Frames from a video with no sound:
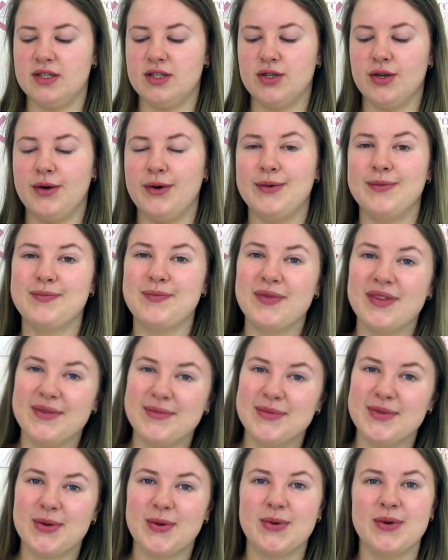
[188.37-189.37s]
So
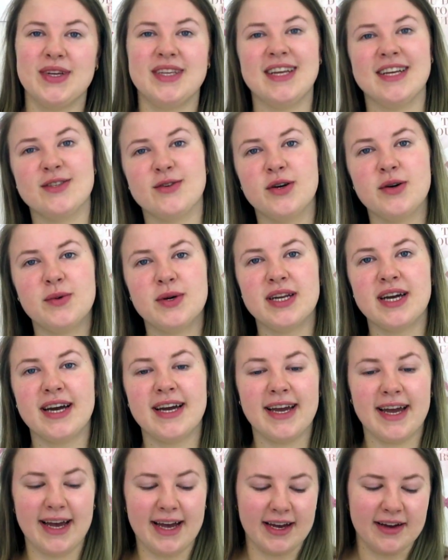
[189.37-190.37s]
I'm sorry, that's all what
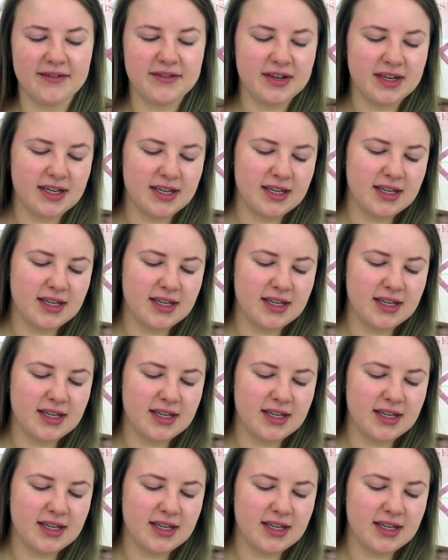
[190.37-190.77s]
I have.